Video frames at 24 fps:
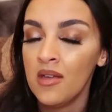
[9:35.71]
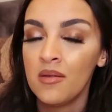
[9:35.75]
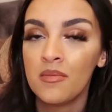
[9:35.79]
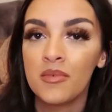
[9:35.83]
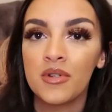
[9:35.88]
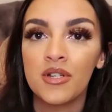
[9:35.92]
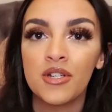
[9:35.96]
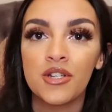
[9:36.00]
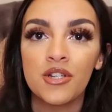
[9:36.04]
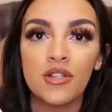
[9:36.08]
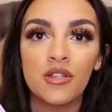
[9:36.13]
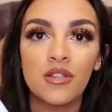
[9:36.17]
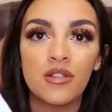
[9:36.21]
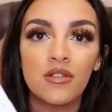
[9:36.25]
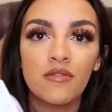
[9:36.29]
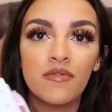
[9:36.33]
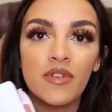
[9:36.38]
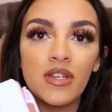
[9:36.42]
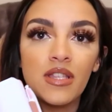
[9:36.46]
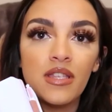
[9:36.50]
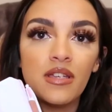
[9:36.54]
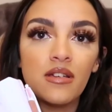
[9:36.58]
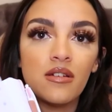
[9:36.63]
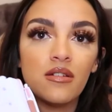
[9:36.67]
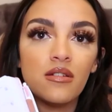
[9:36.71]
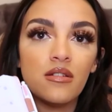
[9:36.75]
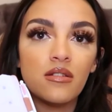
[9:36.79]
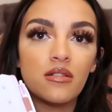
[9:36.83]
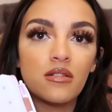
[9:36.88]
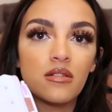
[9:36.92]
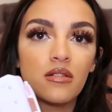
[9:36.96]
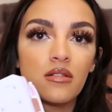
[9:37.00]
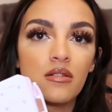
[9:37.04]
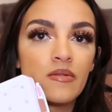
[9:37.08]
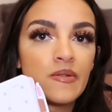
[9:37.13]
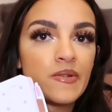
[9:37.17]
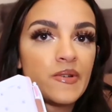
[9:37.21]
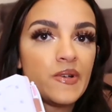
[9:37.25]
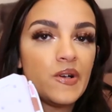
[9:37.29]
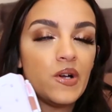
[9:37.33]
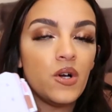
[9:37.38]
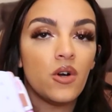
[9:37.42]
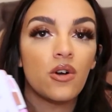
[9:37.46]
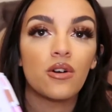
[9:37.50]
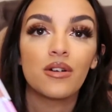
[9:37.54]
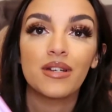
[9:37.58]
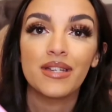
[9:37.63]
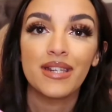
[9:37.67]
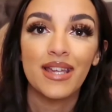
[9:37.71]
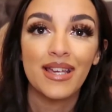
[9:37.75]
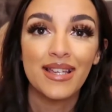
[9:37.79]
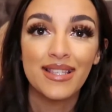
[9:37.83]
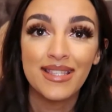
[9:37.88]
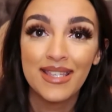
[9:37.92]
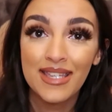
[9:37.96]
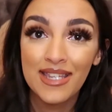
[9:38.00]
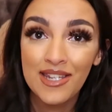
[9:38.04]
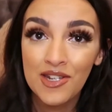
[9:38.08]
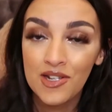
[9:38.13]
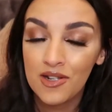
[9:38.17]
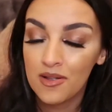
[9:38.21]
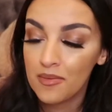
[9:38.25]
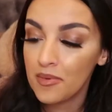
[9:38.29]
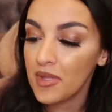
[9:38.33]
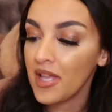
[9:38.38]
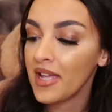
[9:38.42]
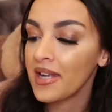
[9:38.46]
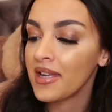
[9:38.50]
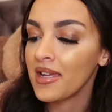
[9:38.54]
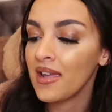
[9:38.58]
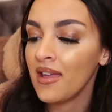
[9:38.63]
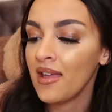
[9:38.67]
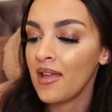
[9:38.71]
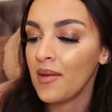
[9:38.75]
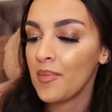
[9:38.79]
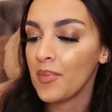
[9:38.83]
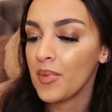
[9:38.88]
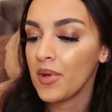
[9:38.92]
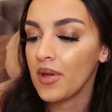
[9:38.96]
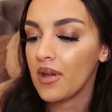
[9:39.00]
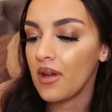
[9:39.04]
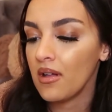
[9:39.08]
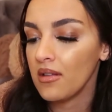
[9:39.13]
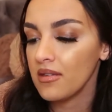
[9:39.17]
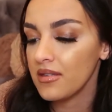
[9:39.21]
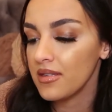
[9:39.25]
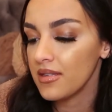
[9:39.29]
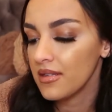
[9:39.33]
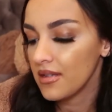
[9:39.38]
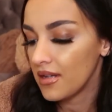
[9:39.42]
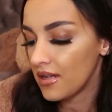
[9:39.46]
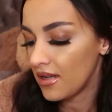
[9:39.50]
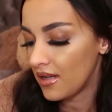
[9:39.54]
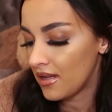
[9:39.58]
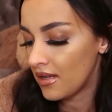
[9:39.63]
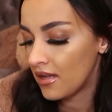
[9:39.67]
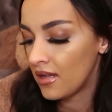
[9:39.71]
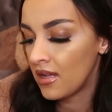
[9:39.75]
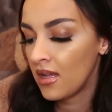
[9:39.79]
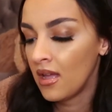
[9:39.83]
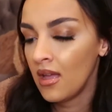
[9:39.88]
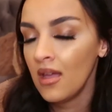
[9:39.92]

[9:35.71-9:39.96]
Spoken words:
but it's just a really good organisational planner, but also